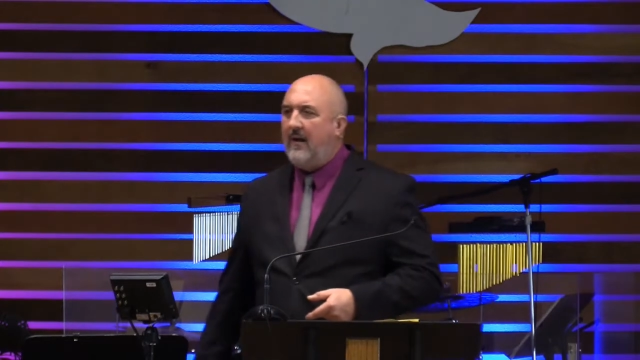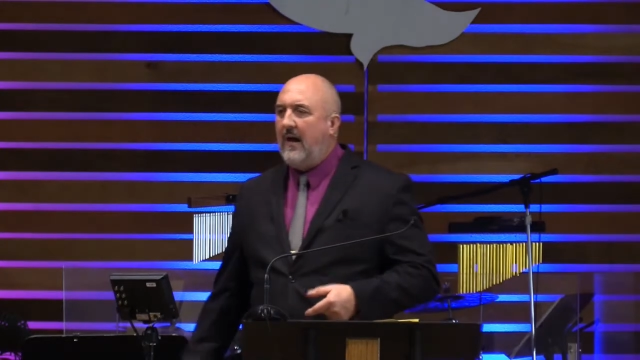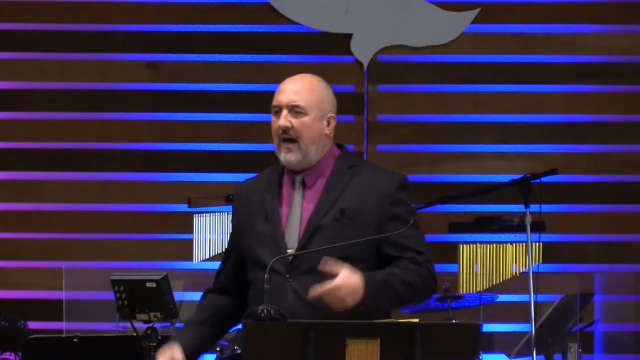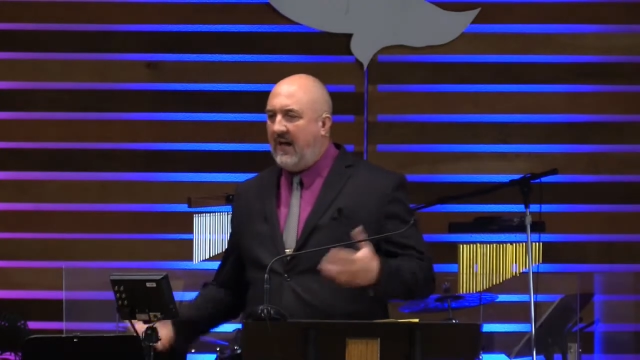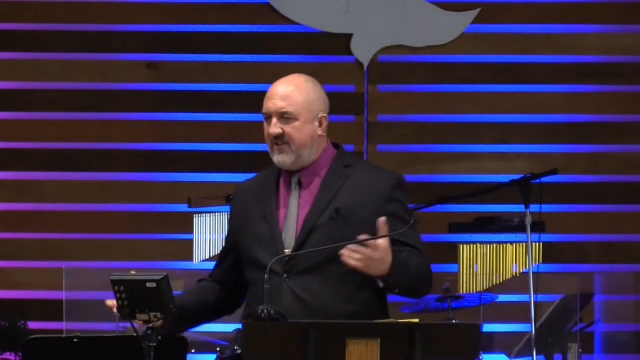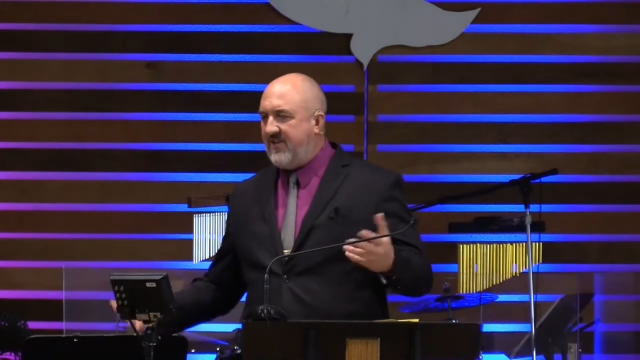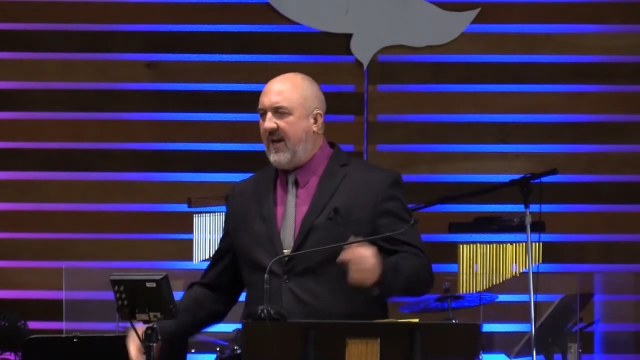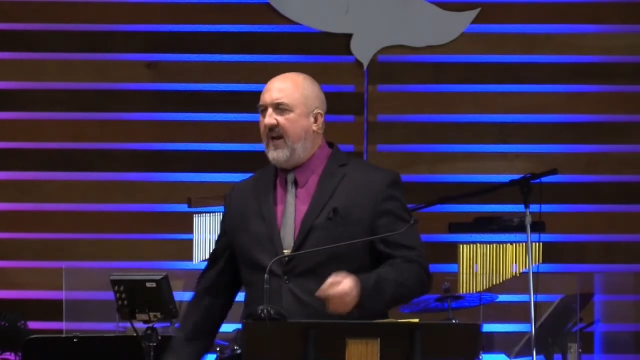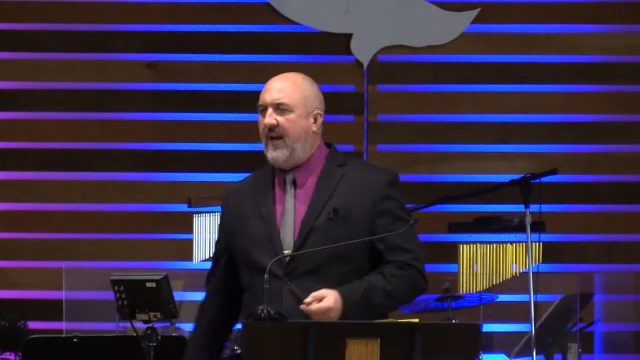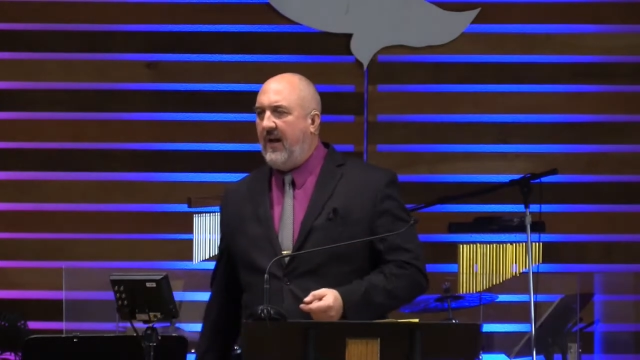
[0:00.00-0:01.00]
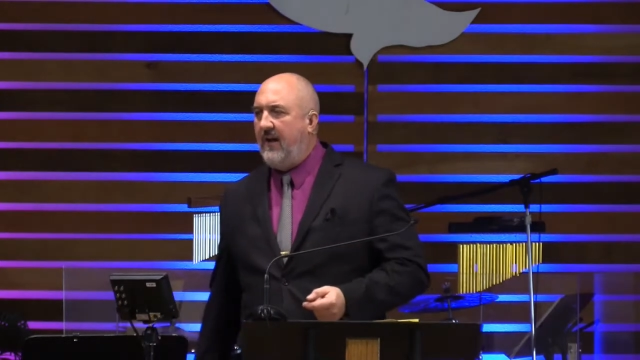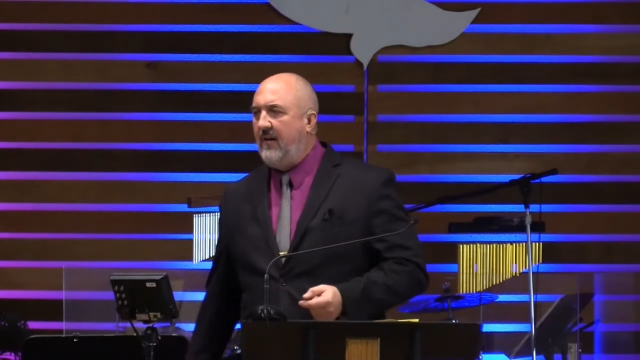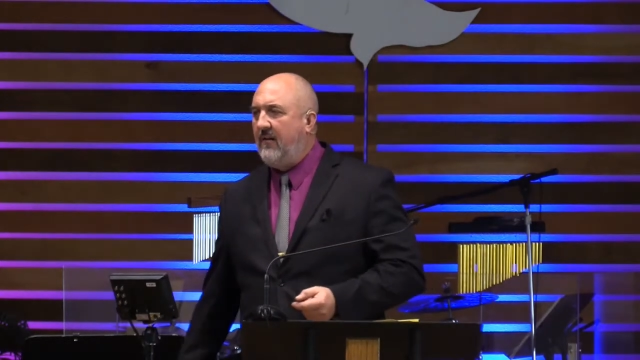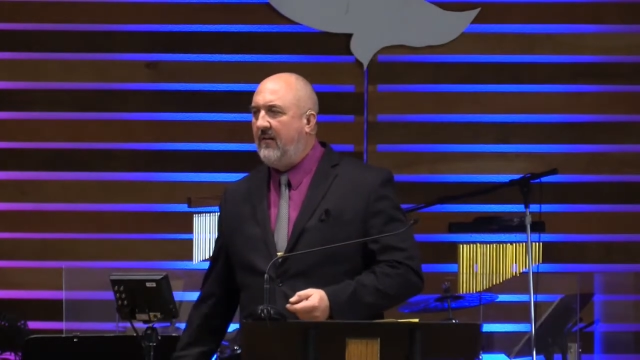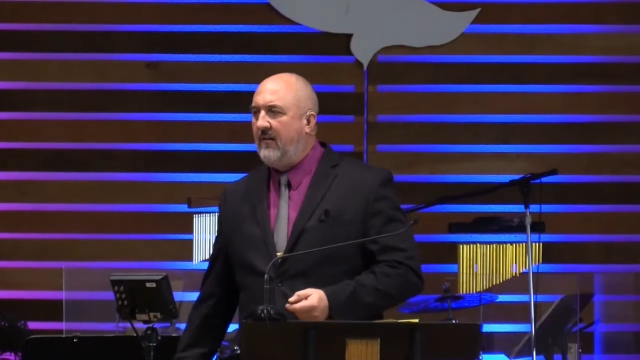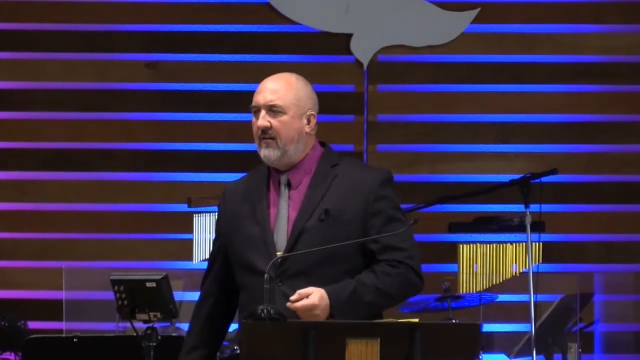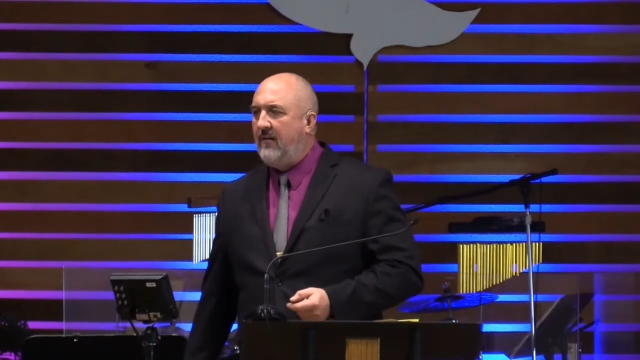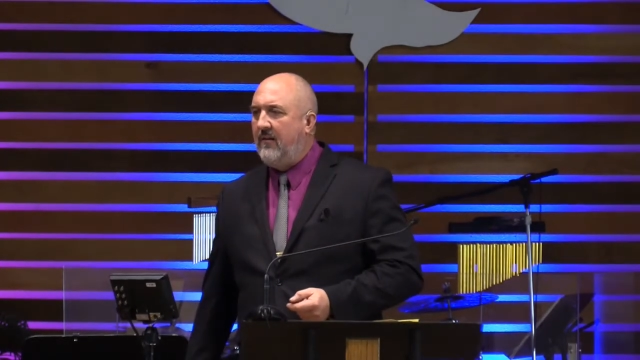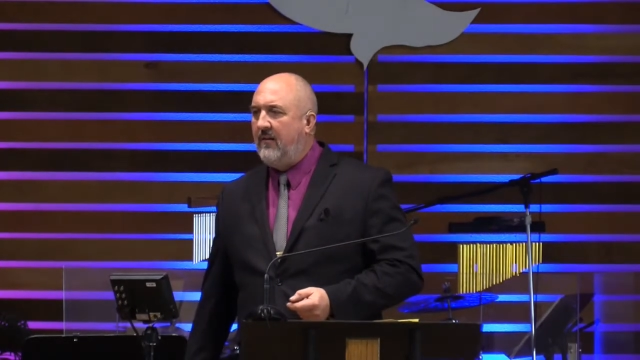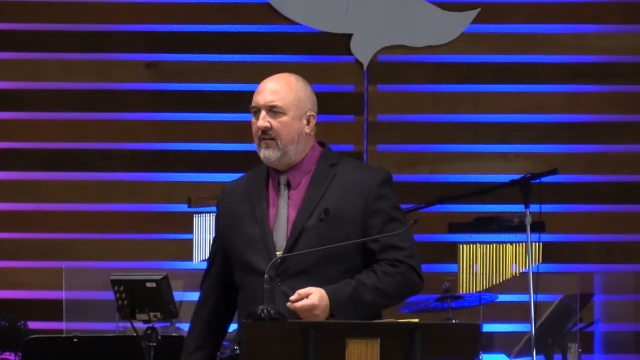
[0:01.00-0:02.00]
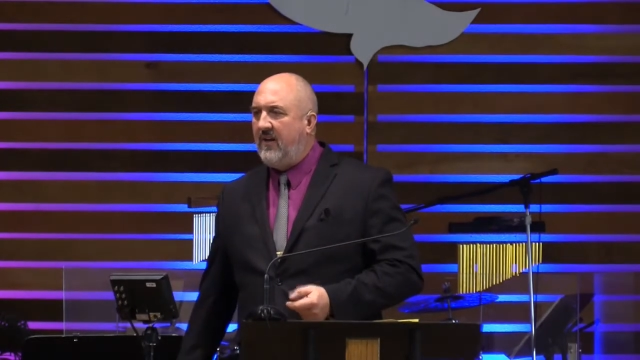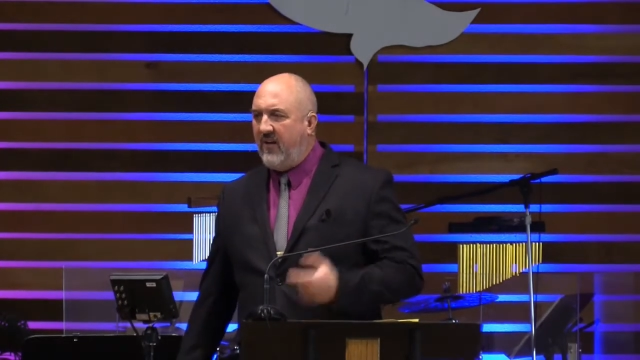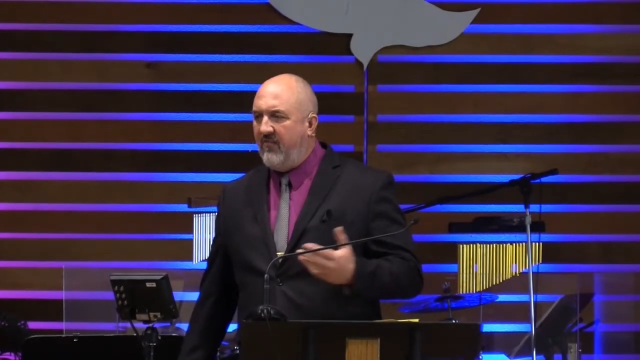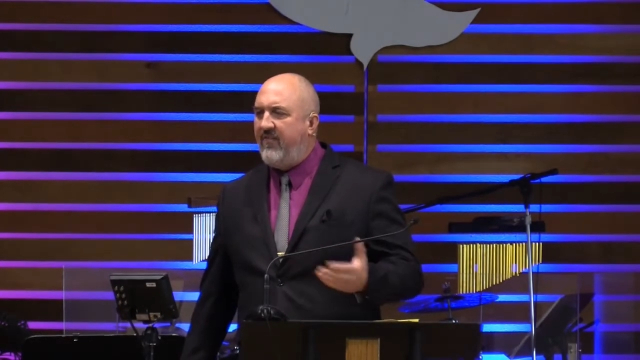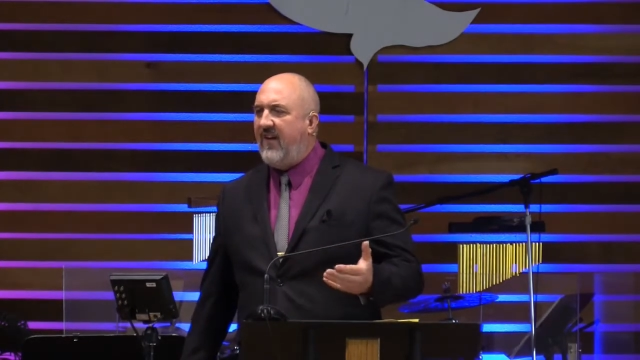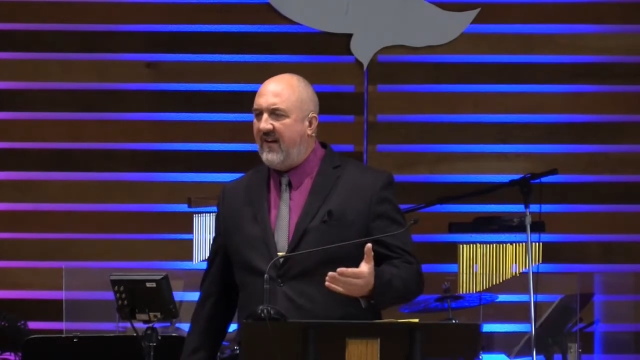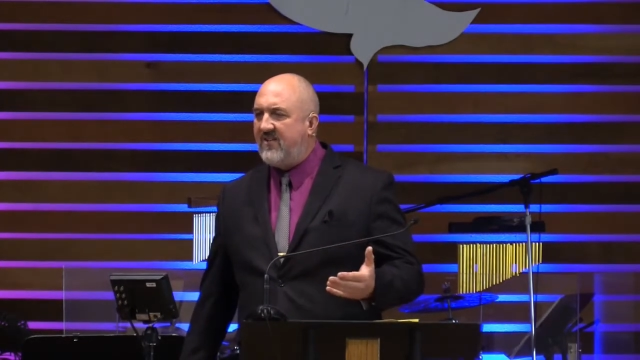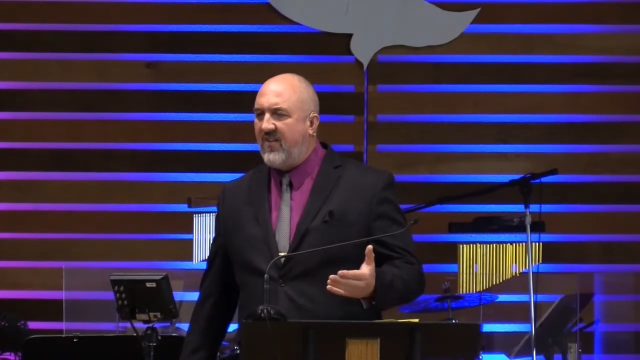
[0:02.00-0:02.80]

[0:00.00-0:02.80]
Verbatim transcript: Isaiah confessed